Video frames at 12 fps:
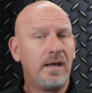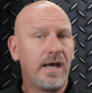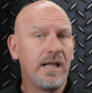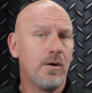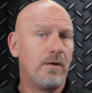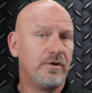
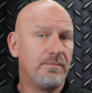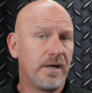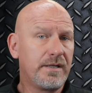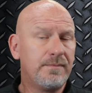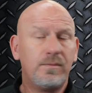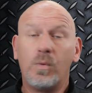Hello
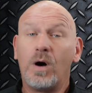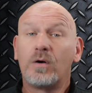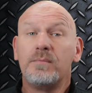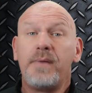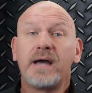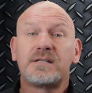everybody,
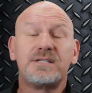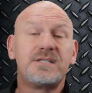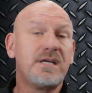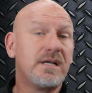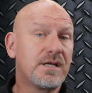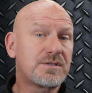welcome back to
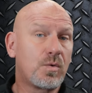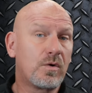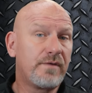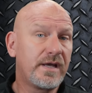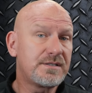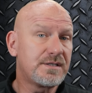C&S
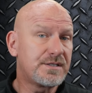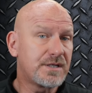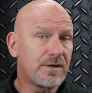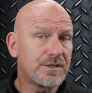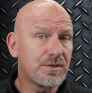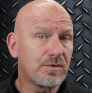Corvettes in
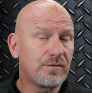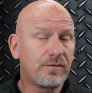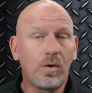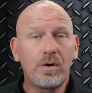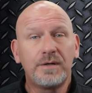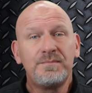Sarasota,
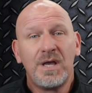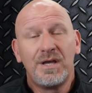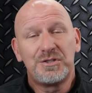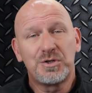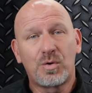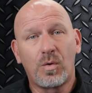Florida.
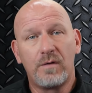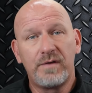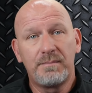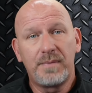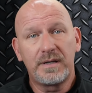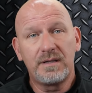It's your
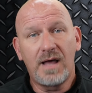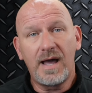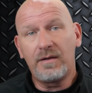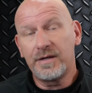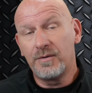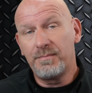Corvette buddy
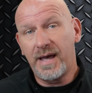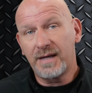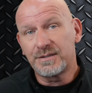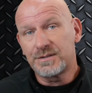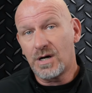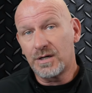Lyle here,
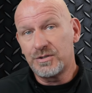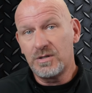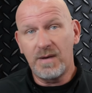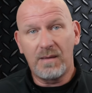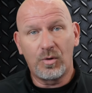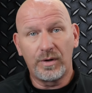back to talk to you
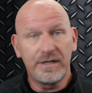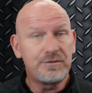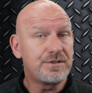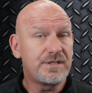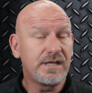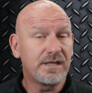about more
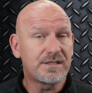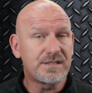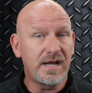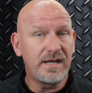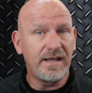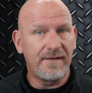interesting,
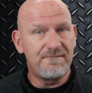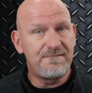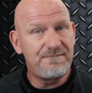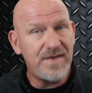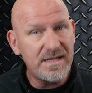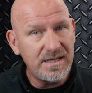exciting, and
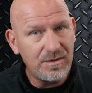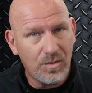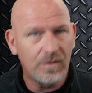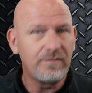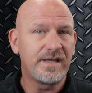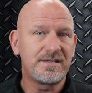fun
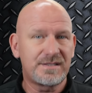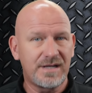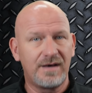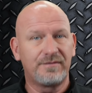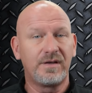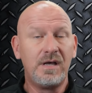Corvette
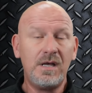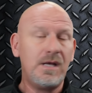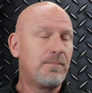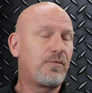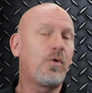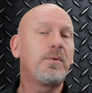stuff.
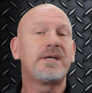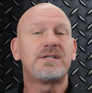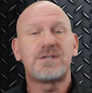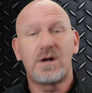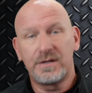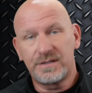Before we get
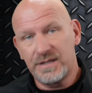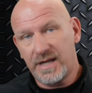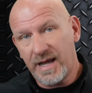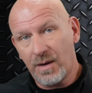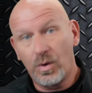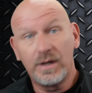started
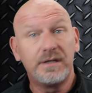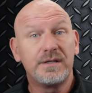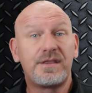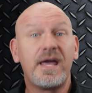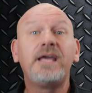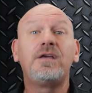today, I wanted to
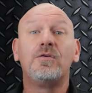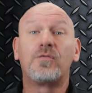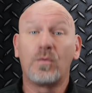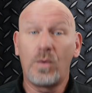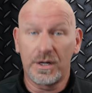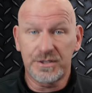thank you
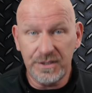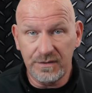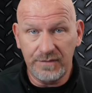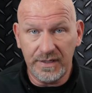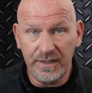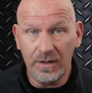for watching
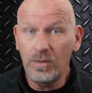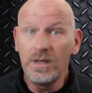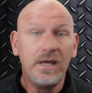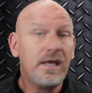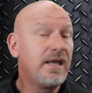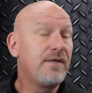the video.
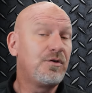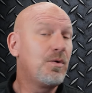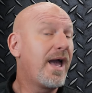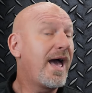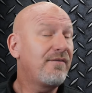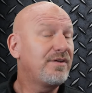If you
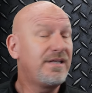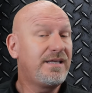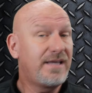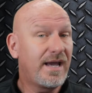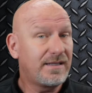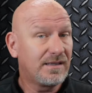haven't
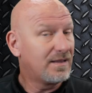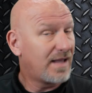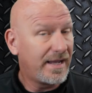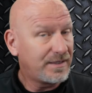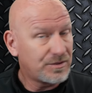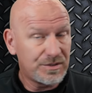yet
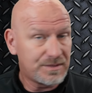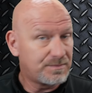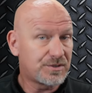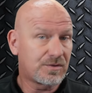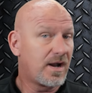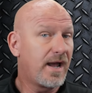liked or
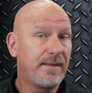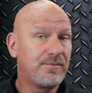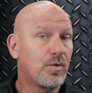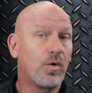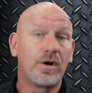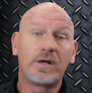
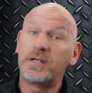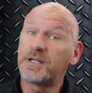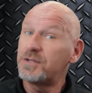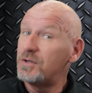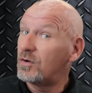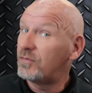subscribed or
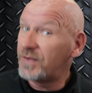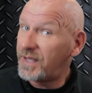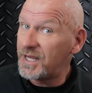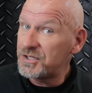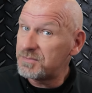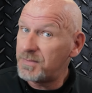clicked the
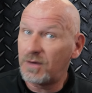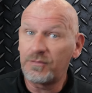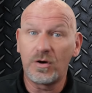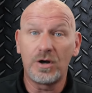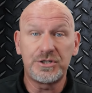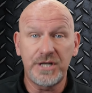notification bell
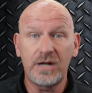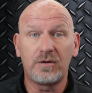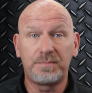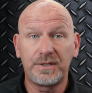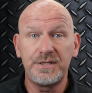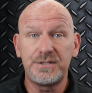for our
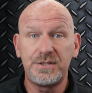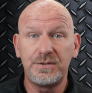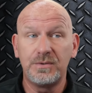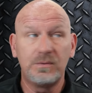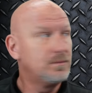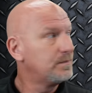channel, please
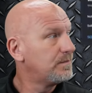do.